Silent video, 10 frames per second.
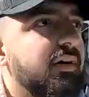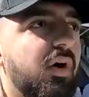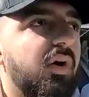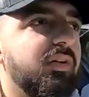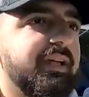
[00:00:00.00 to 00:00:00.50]

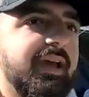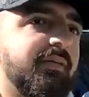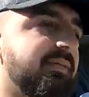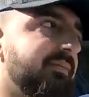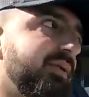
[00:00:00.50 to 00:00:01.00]
All day
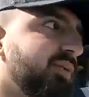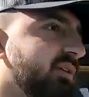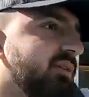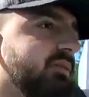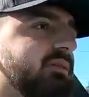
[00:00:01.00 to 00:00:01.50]
I'm gonna be with
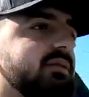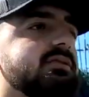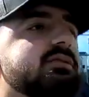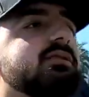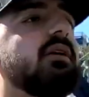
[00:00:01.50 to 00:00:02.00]
you,
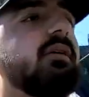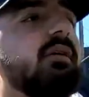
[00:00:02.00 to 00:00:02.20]
so